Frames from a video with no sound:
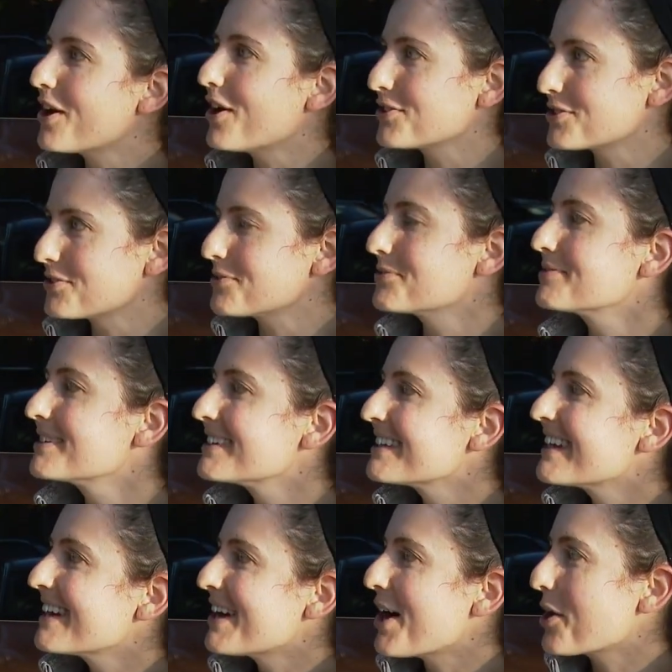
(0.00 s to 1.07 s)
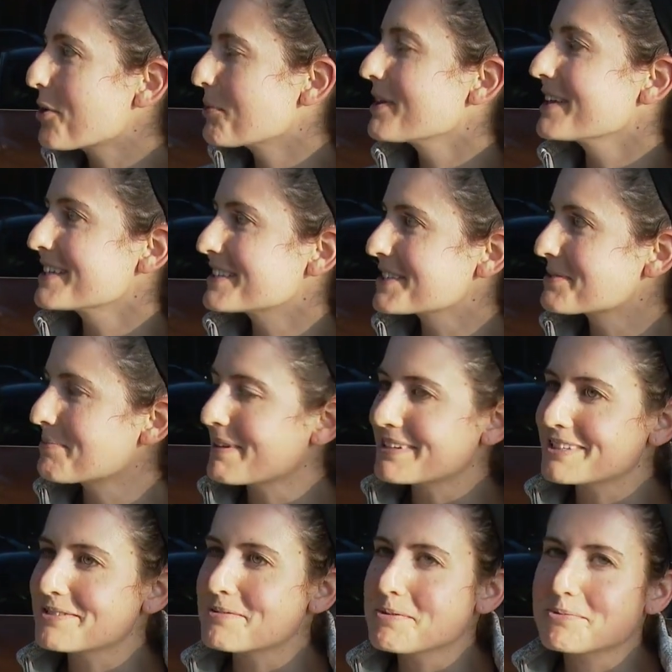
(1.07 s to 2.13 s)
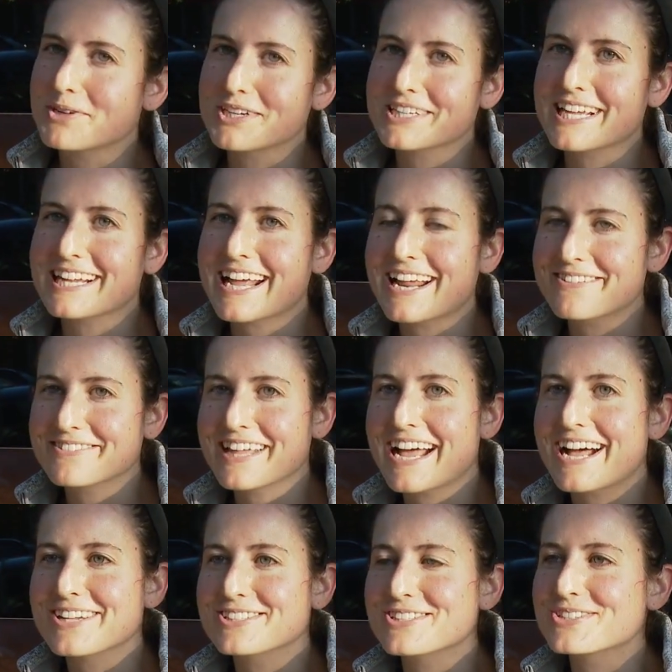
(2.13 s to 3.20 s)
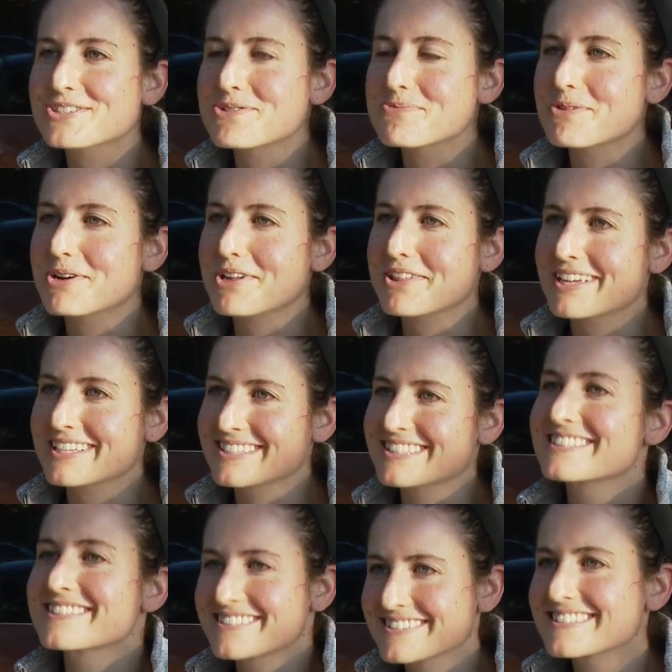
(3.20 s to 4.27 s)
also are willing to spend a little bit more to get out of the house and do more things.